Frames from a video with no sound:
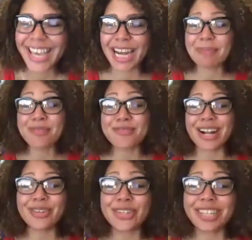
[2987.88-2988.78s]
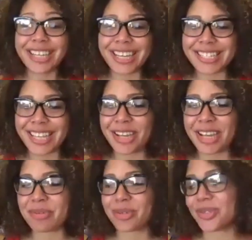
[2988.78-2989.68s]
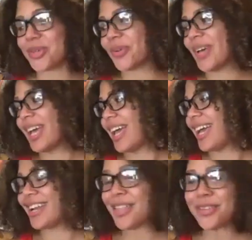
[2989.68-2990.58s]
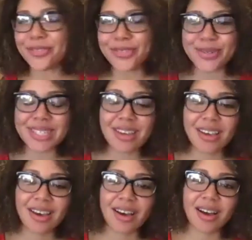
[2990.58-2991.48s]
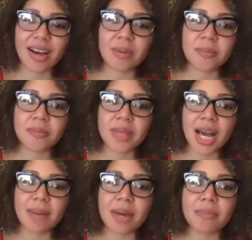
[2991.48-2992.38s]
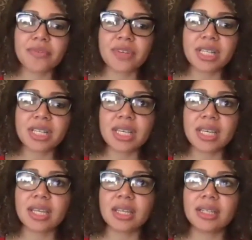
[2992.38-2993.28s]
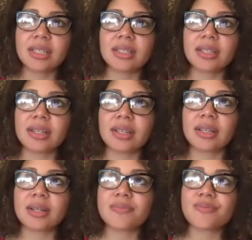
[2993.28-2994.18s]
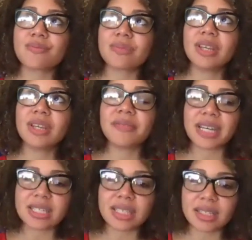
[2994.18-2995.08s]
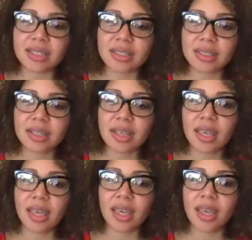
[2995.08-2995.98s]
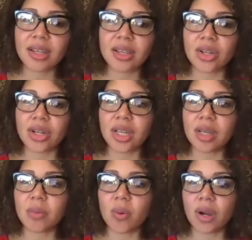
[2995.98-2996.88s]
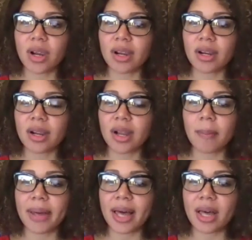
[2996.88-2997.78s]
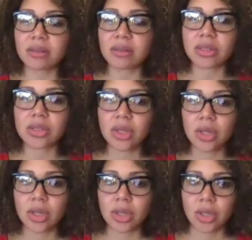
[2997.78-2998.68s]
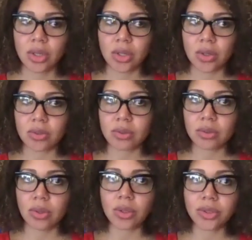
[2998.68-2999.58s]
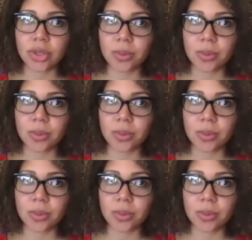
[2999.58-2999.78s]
and I'm around good geeks like Gabriel too and other folks. Um, I'm, I'm really um, invested in learning more about, you know, culture